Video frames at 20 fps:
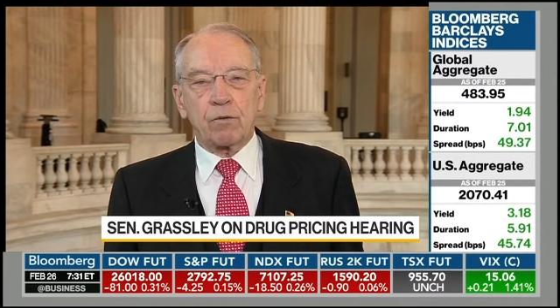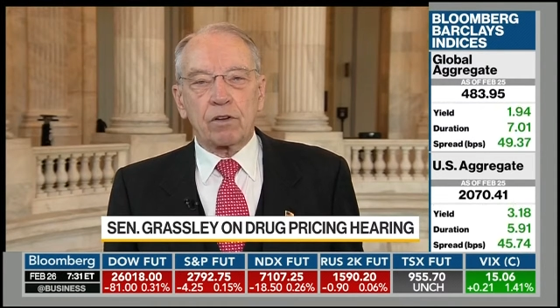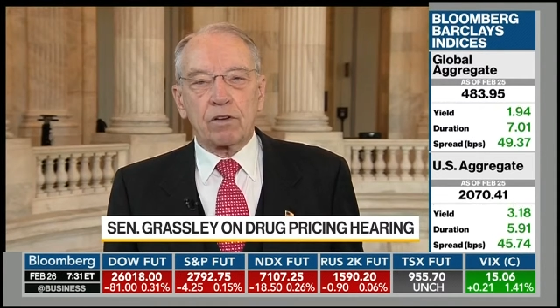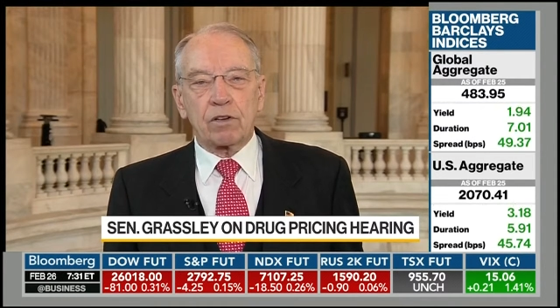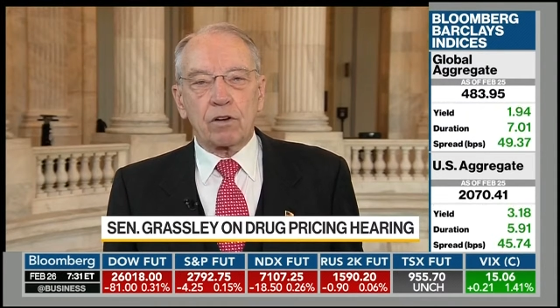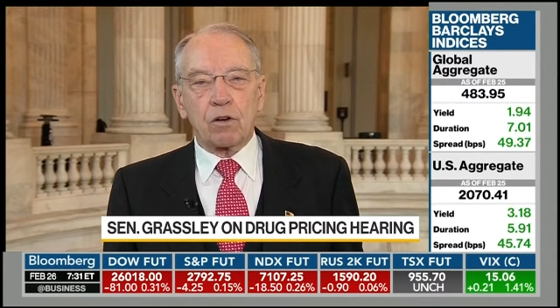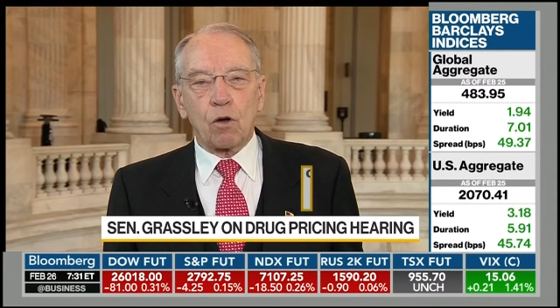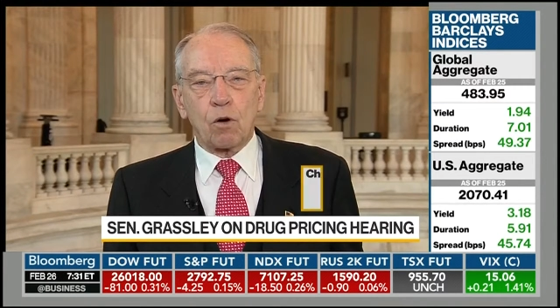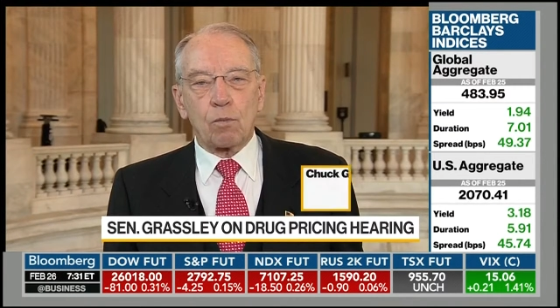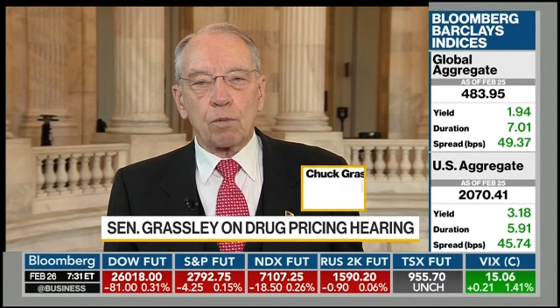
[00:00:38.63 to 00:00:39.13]

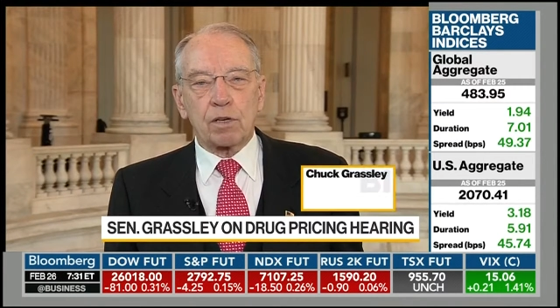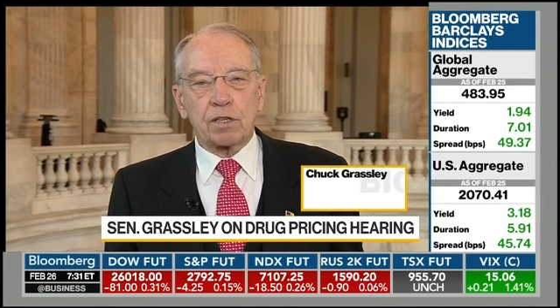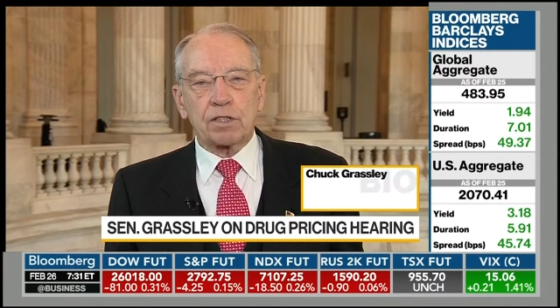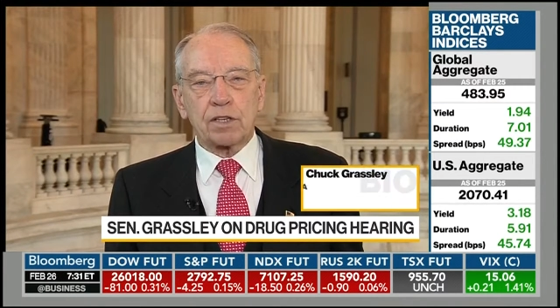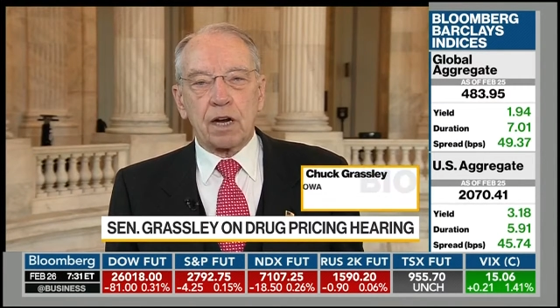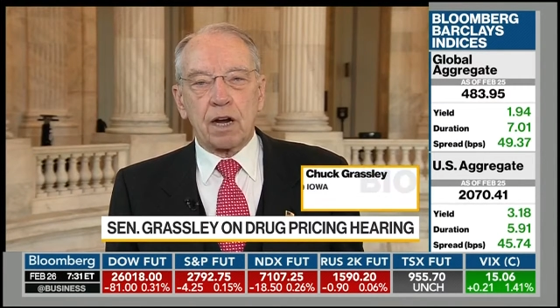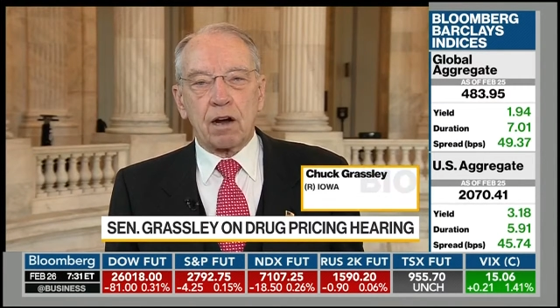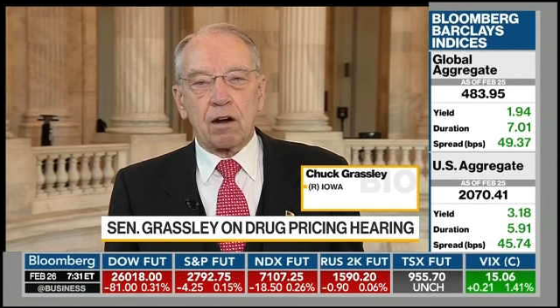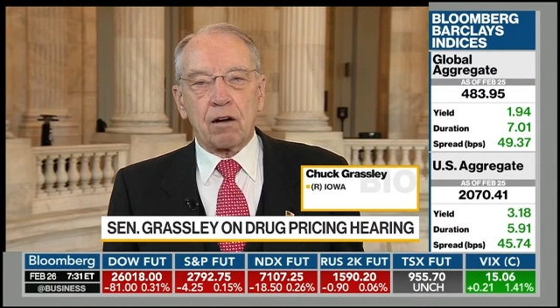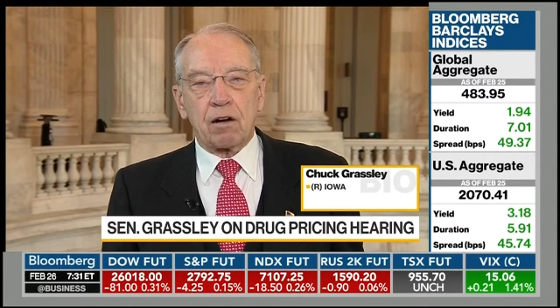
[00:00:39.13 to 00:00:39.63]
with
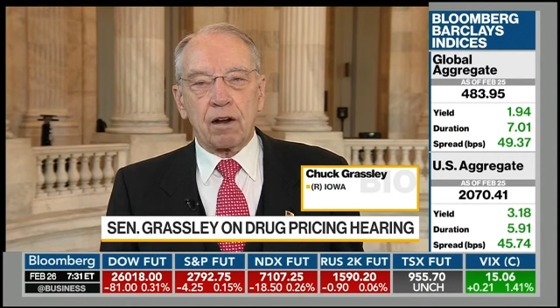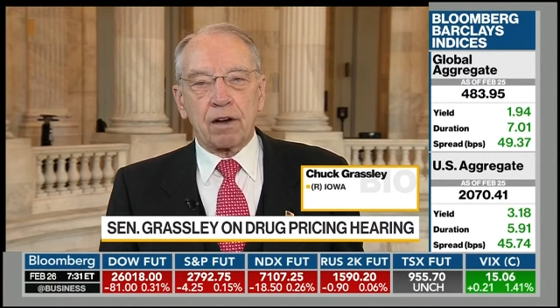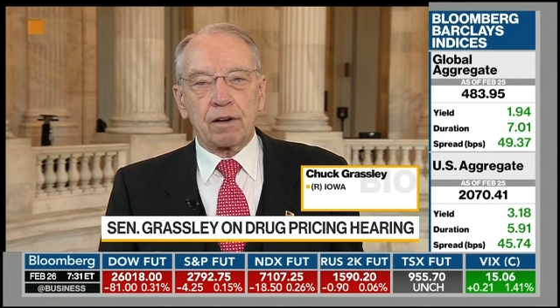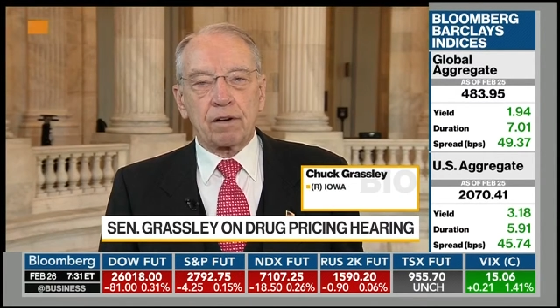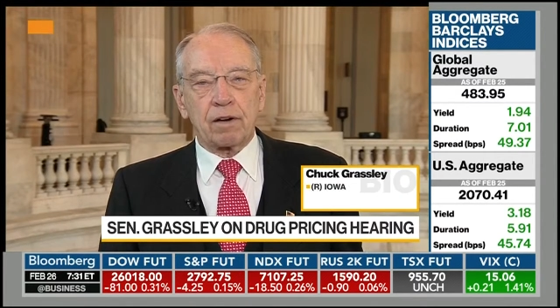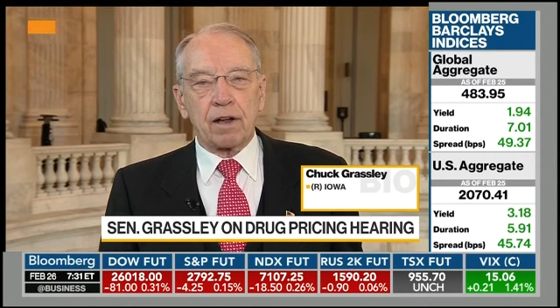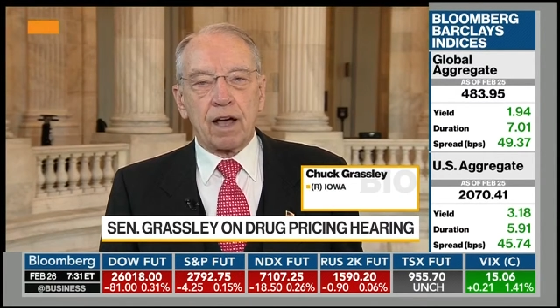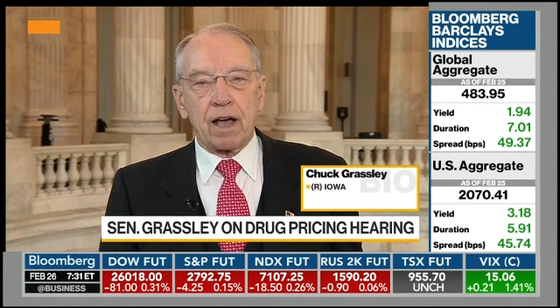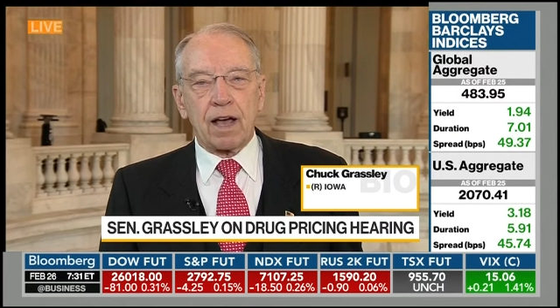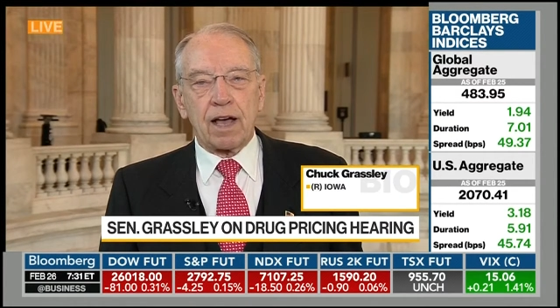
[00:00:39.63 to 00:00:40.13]
Klobuchar
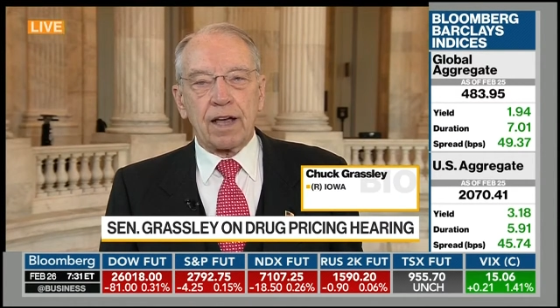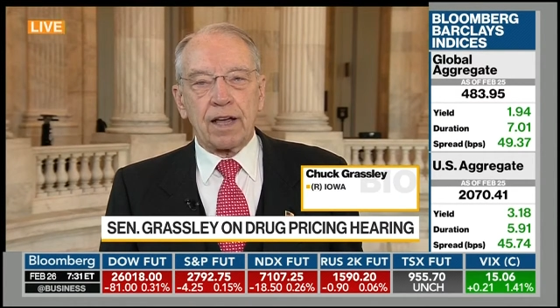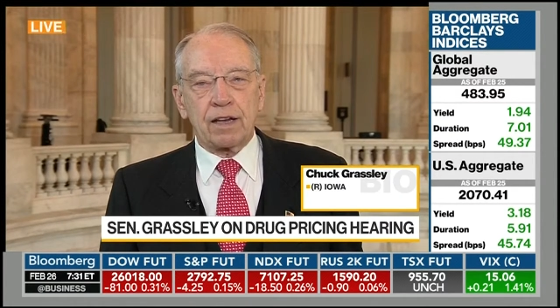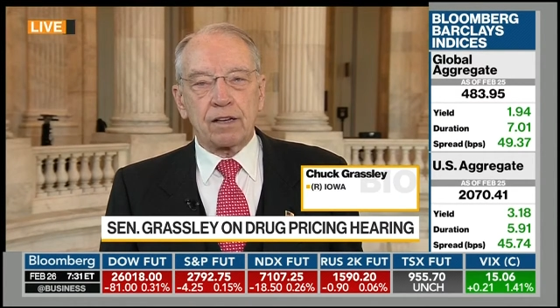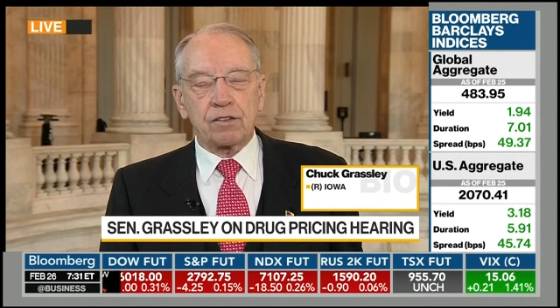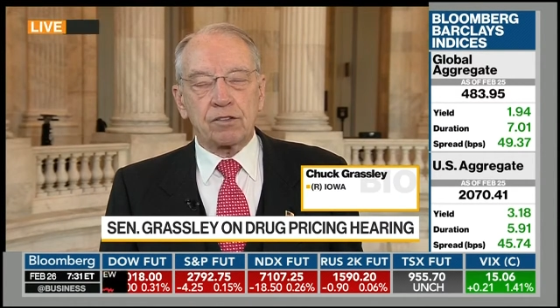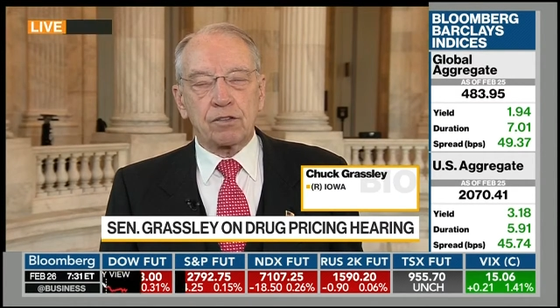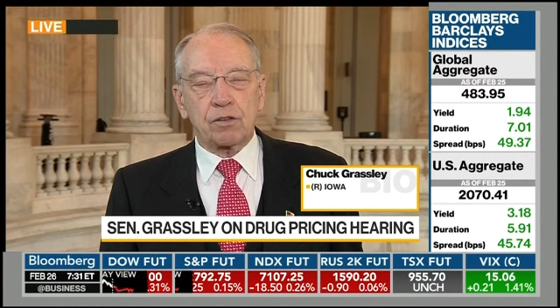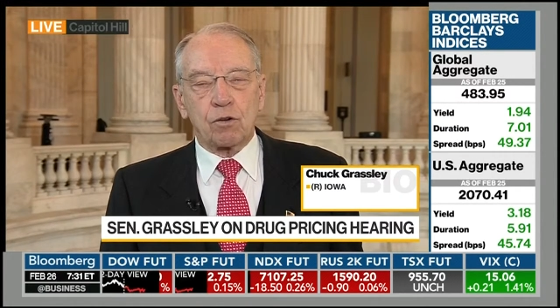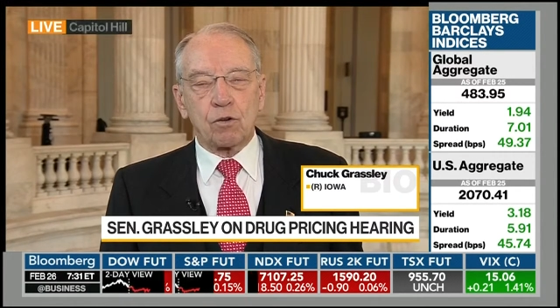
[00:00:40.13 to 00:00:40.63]
and I
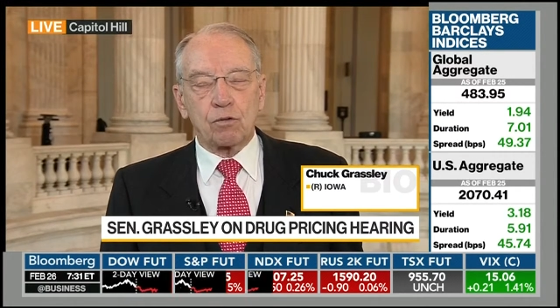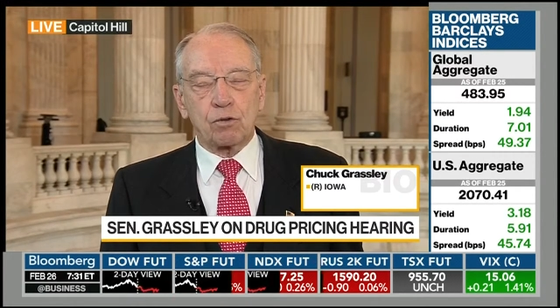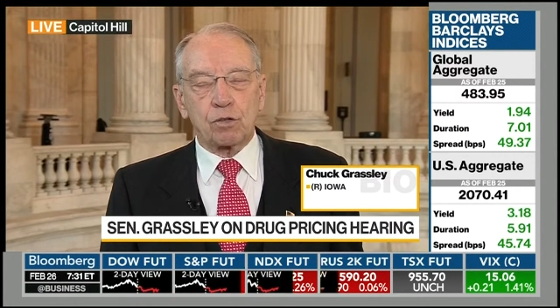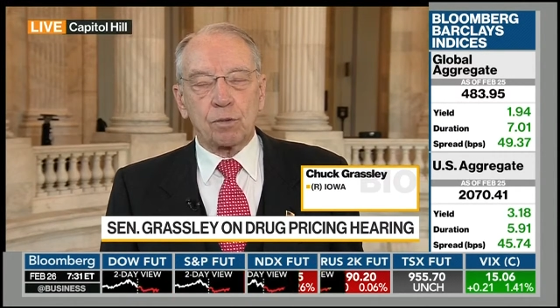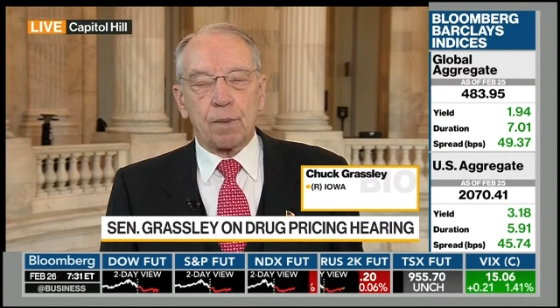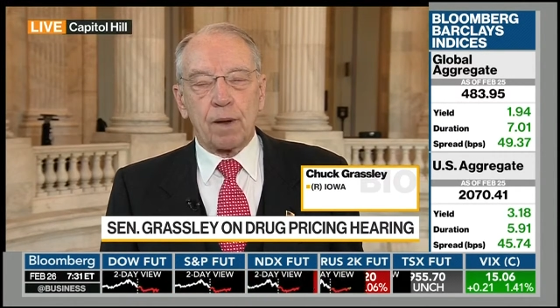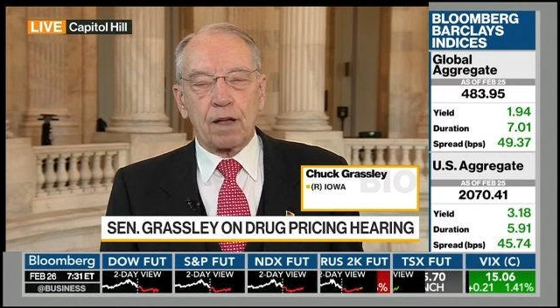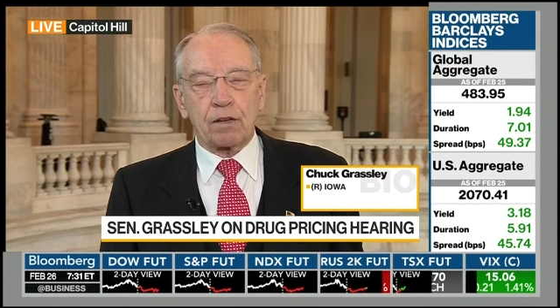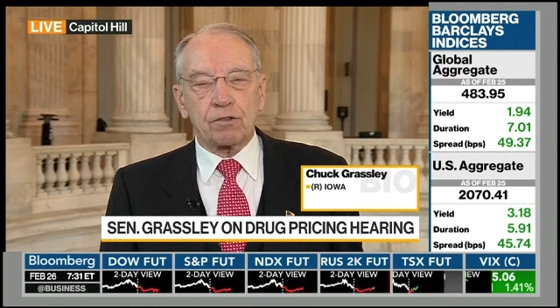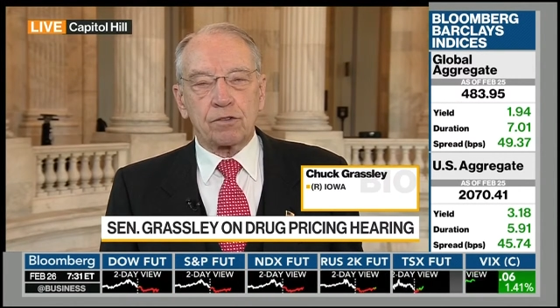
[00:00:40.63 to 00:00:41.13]
as
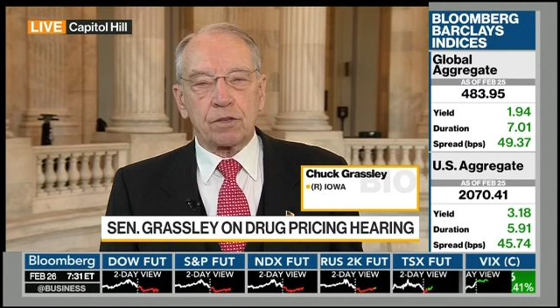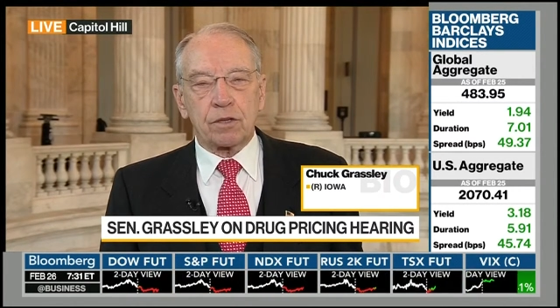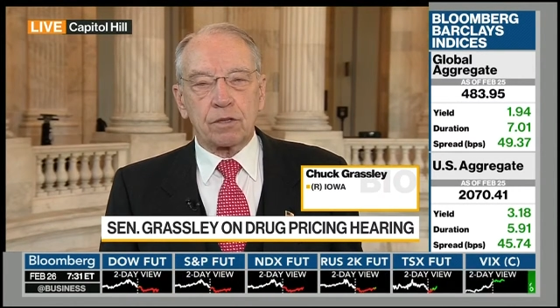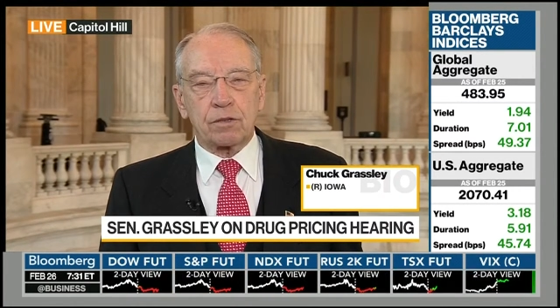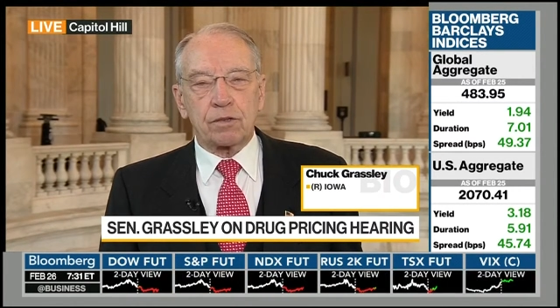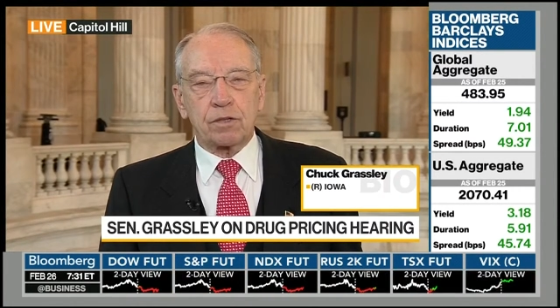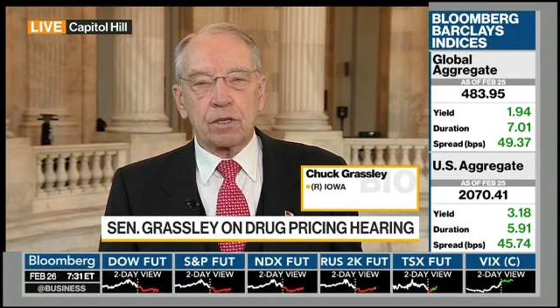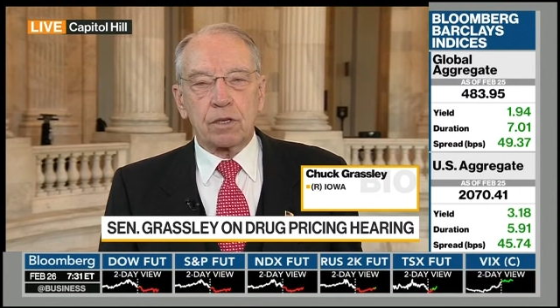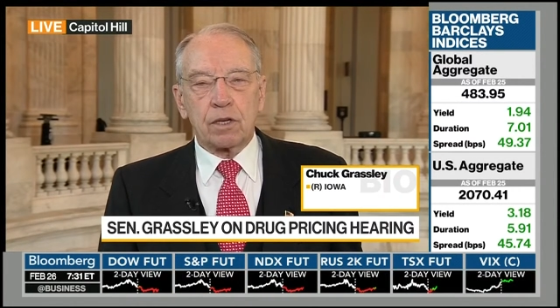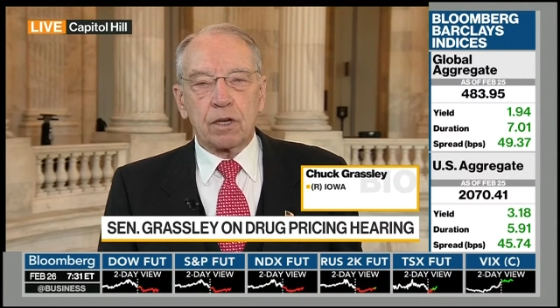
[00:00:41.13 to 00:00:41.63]

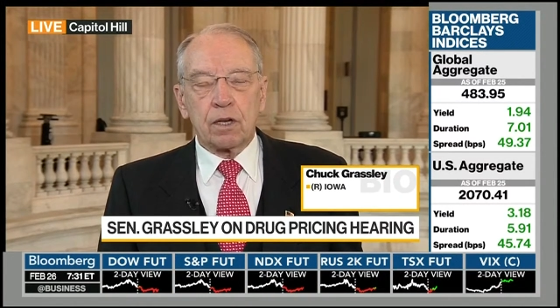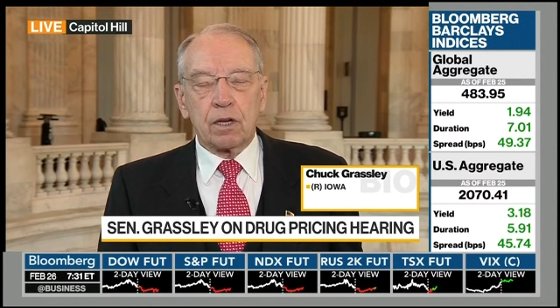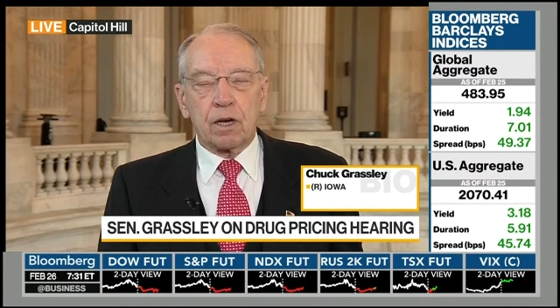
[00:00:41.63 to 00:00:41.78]
co-sponsors.